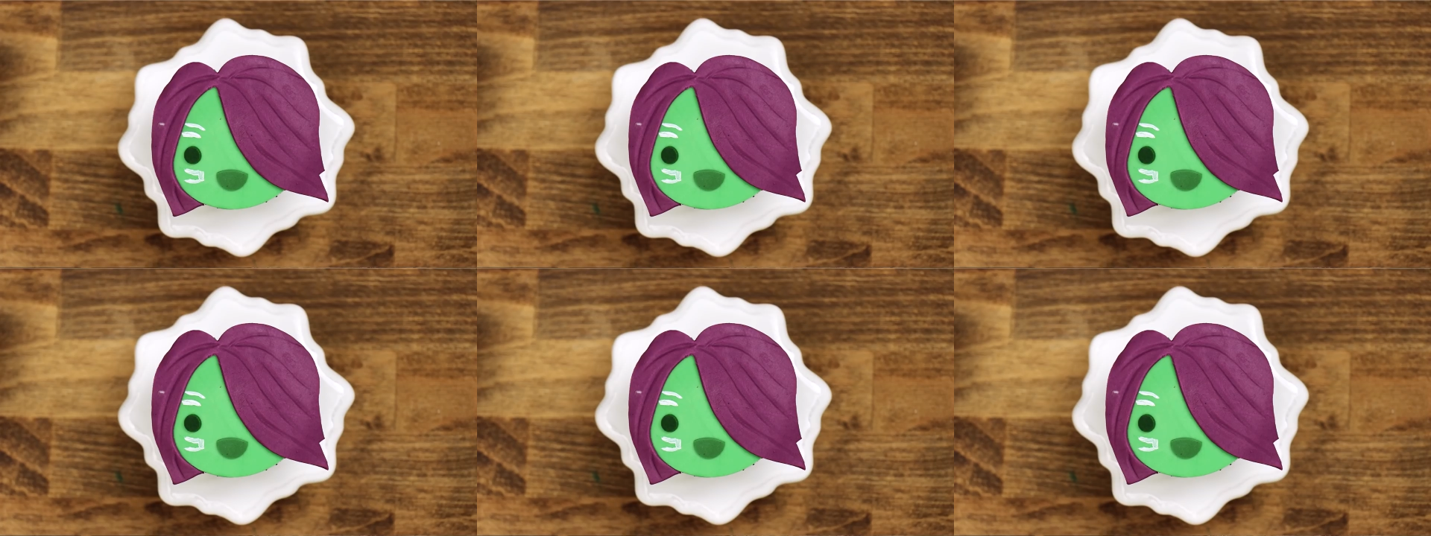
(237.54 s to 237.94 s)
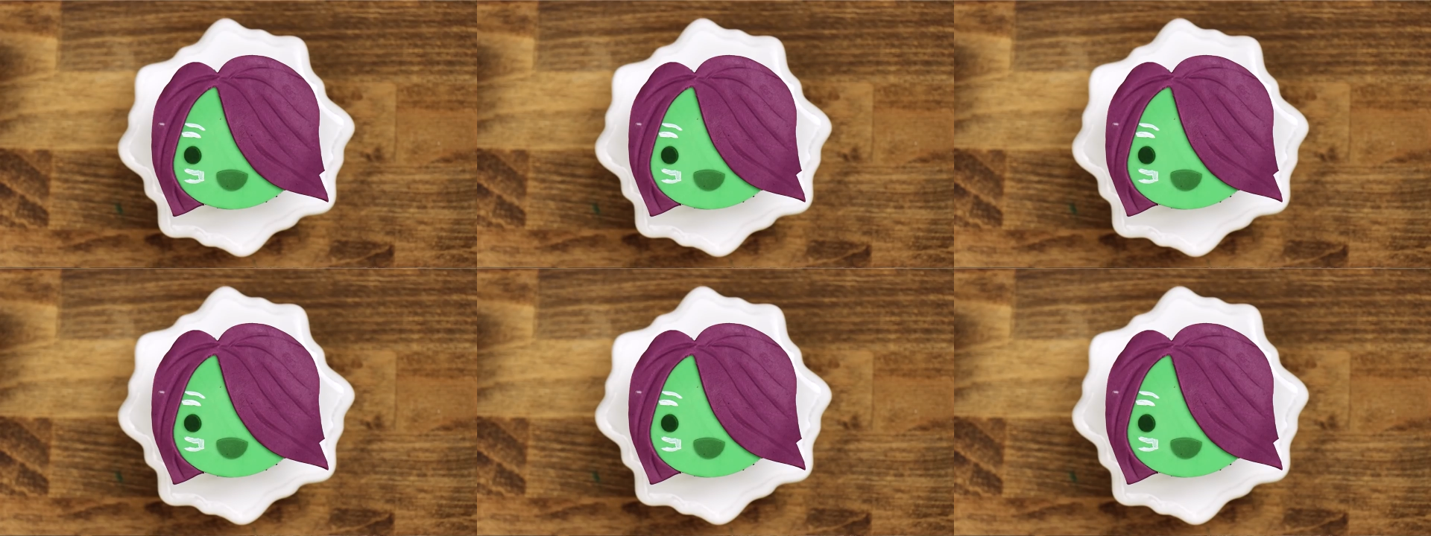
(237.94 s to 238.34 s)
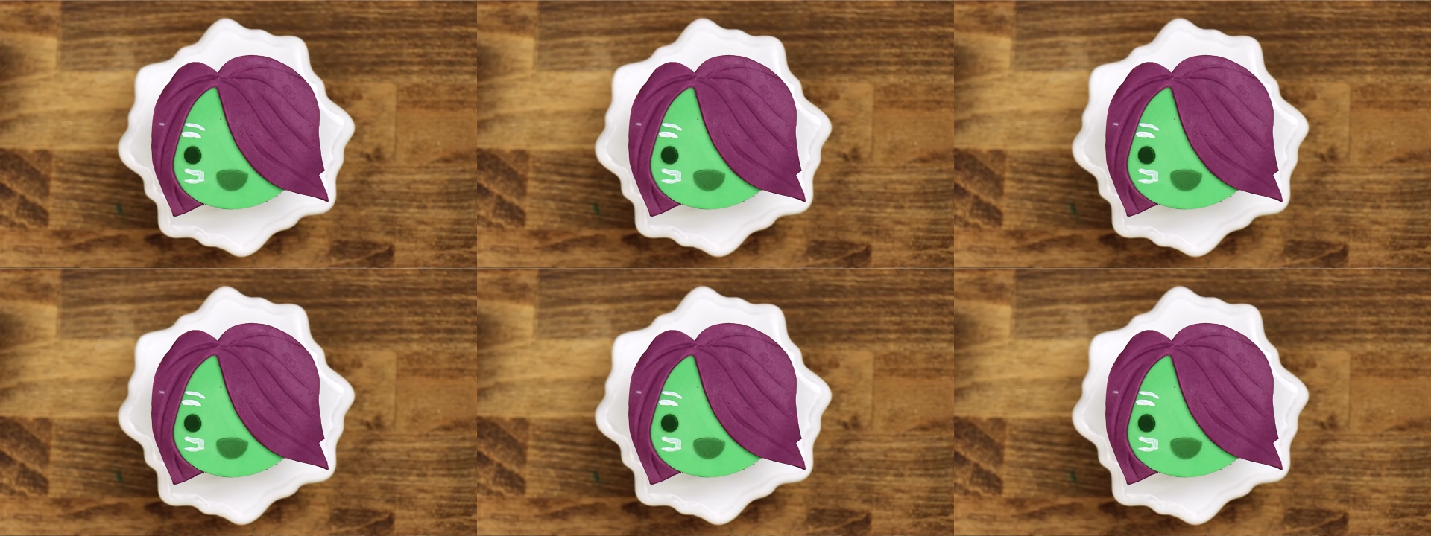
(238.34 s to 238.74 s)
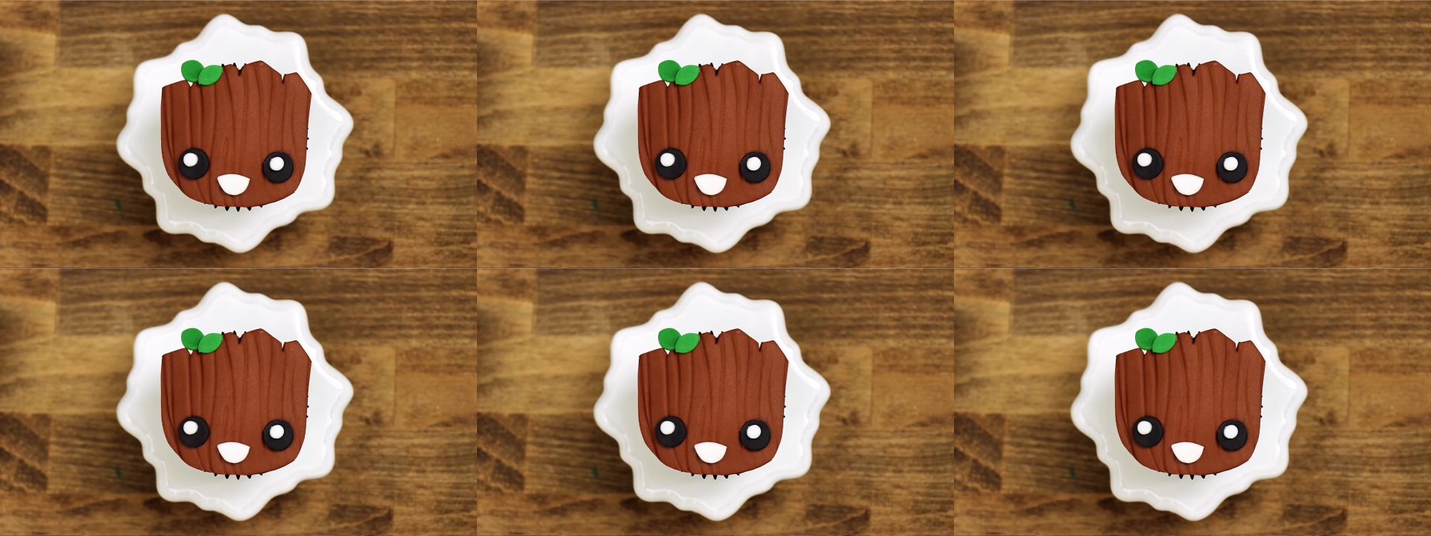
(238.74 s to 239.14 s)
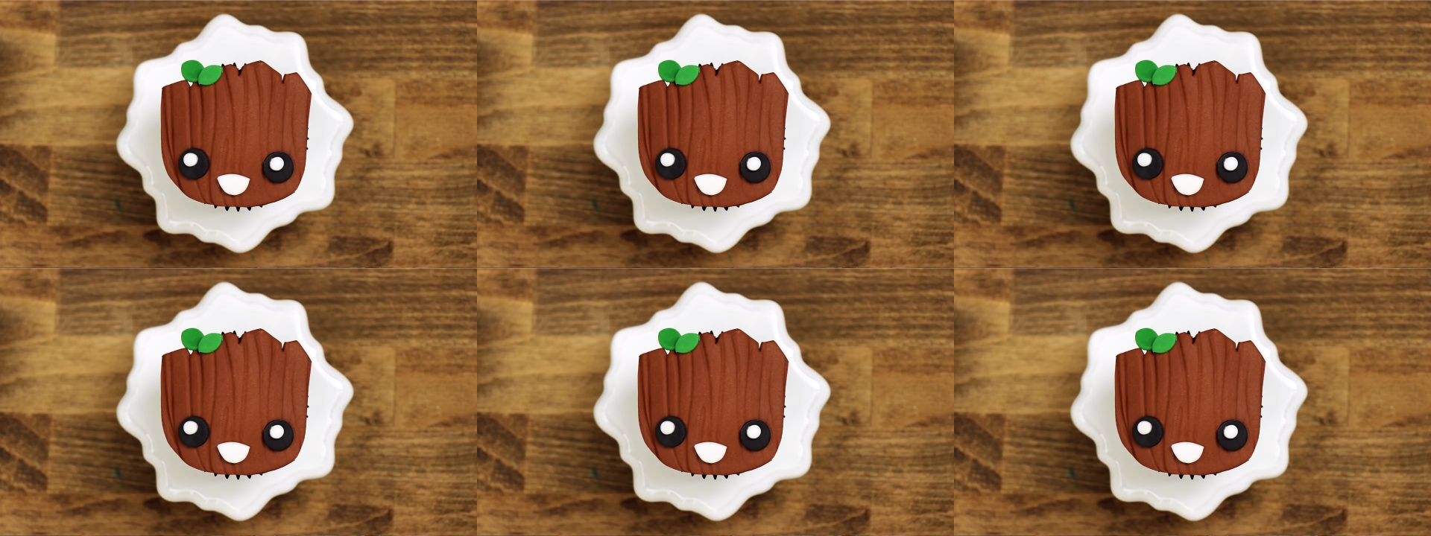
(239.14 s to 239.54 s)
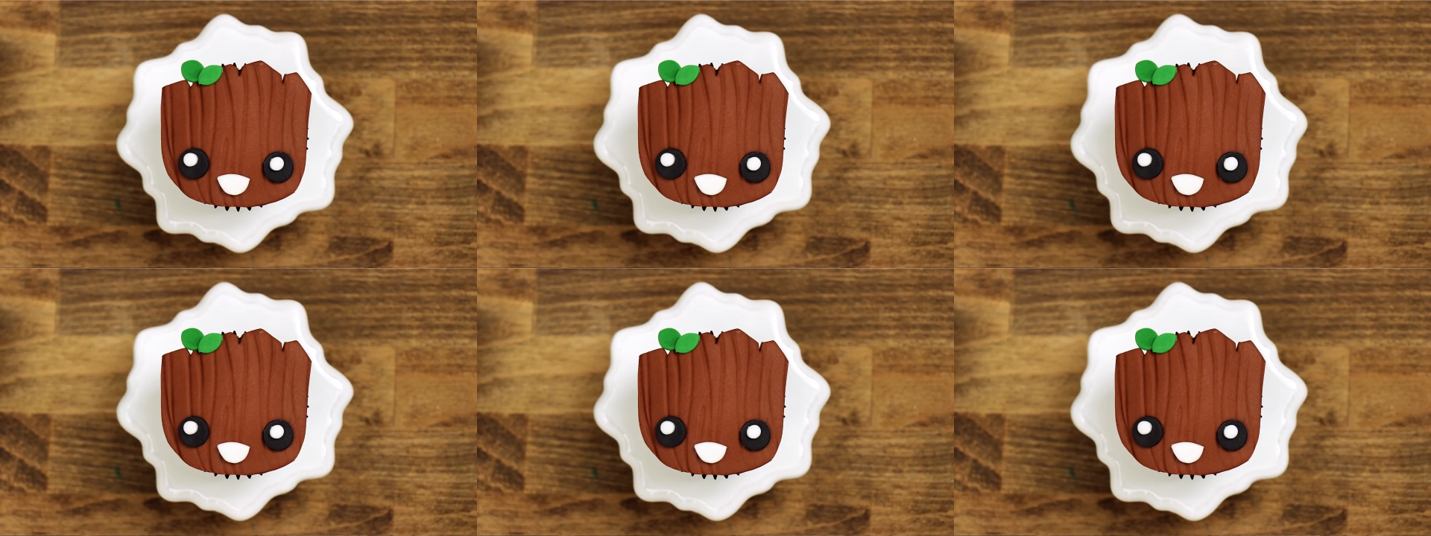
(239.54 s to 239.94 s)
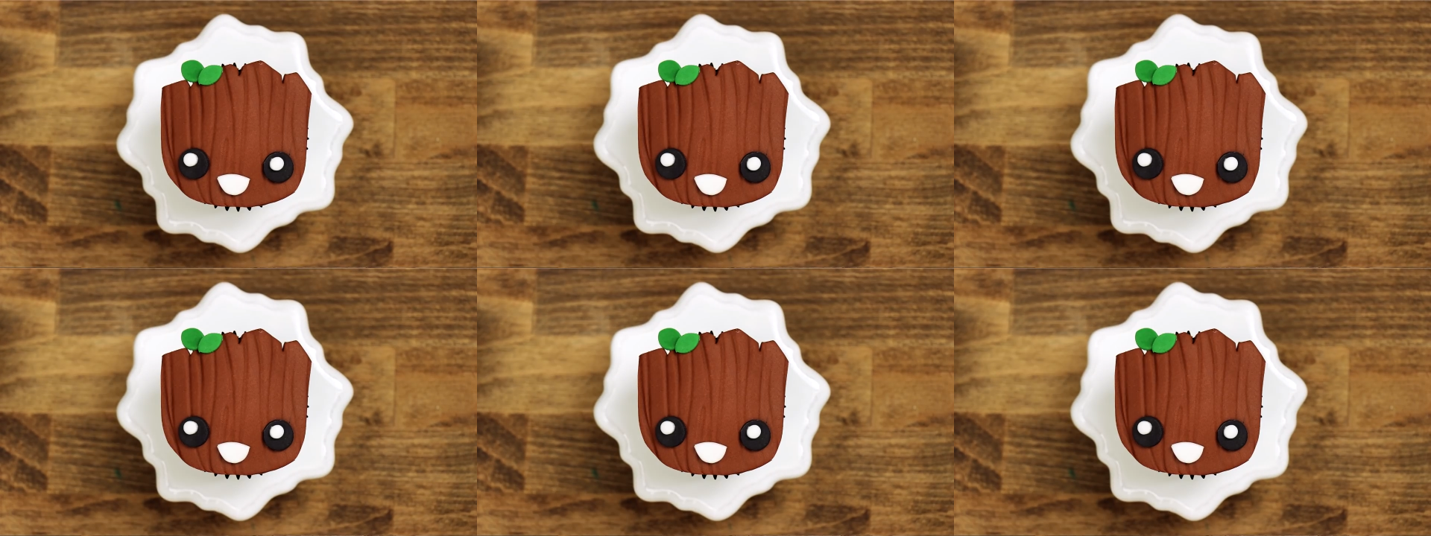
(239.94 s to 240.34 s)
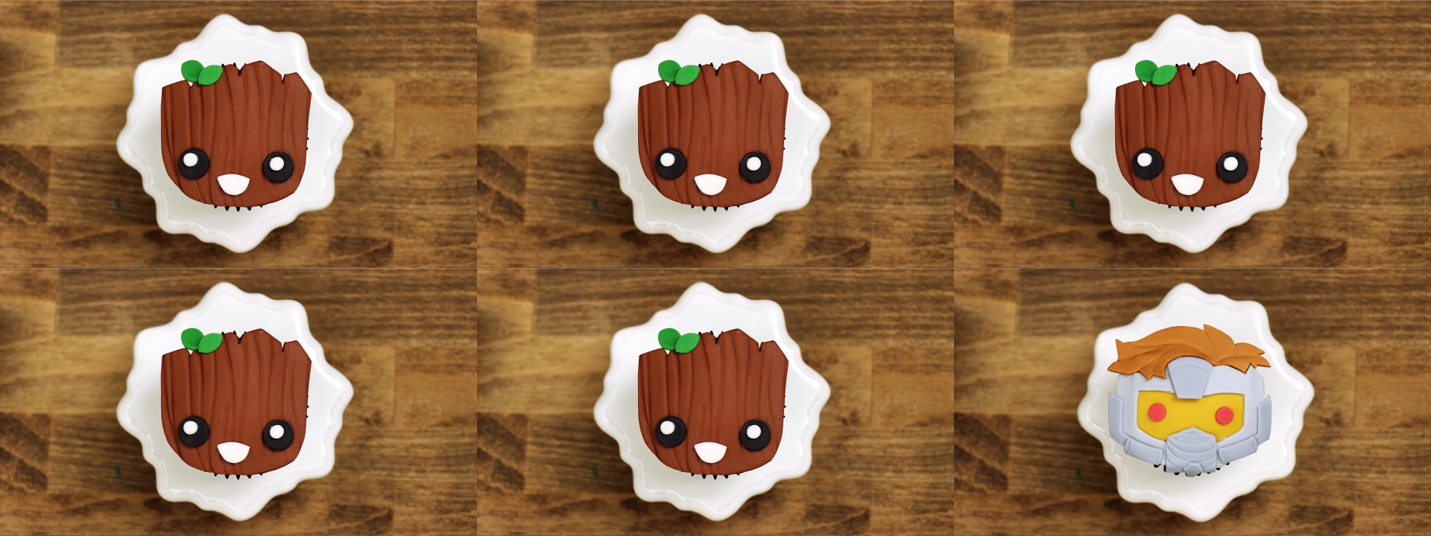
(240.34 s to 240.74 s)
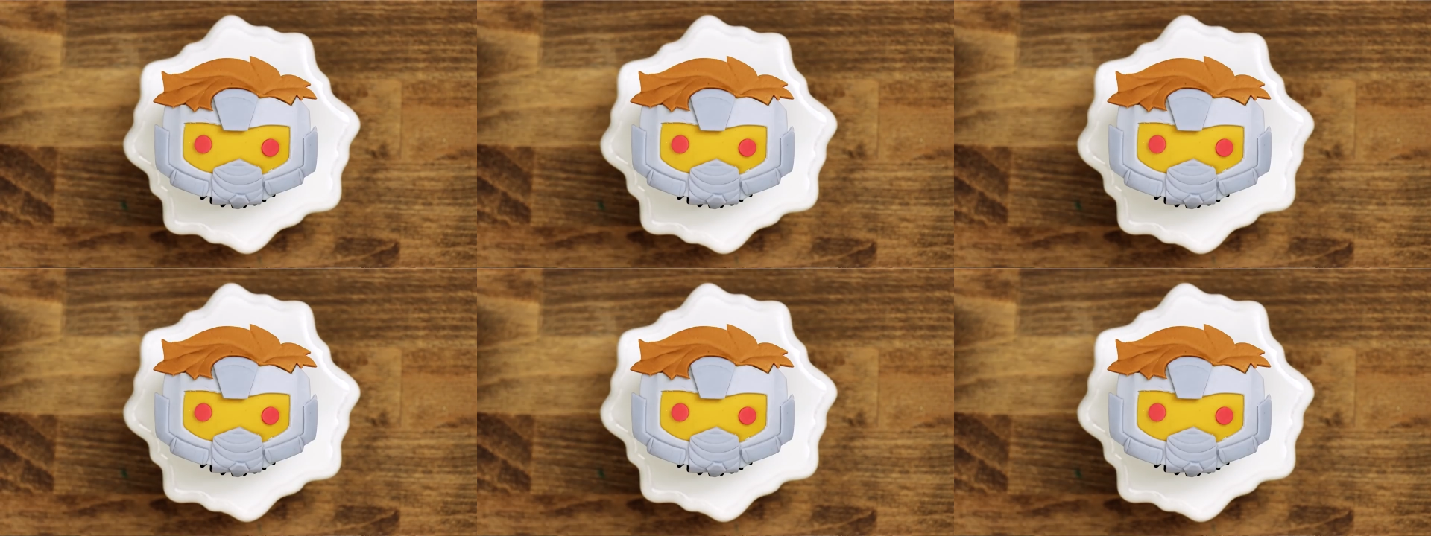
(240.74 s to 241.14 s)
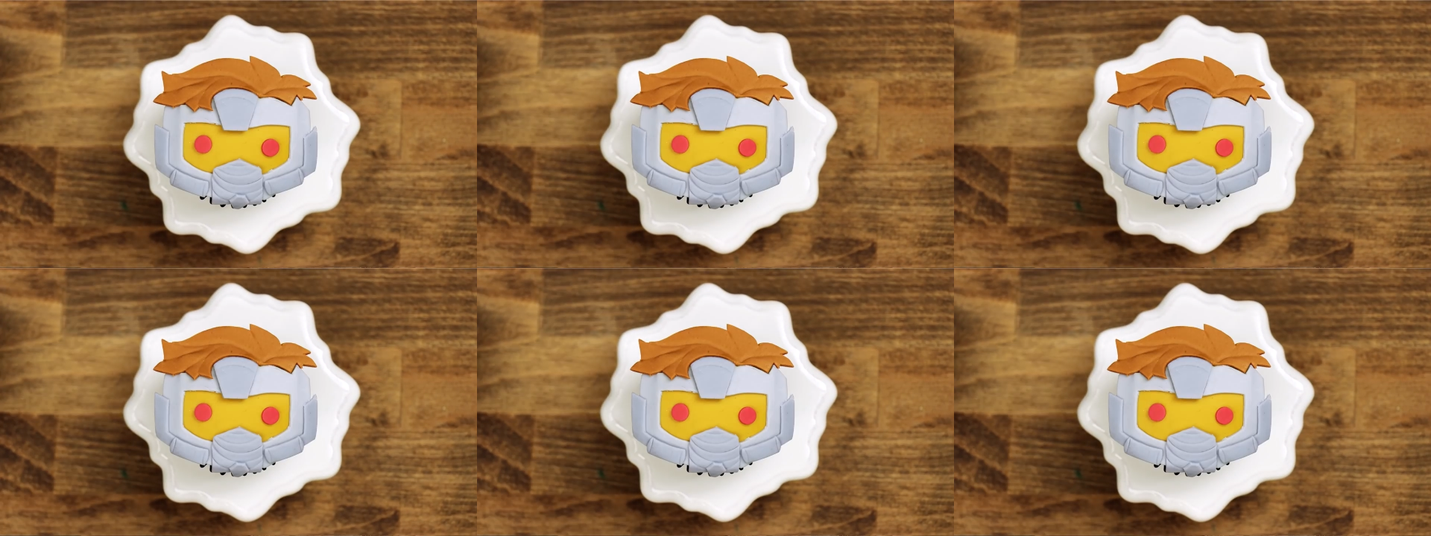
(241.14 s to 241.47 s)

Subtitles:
(no speaker visible)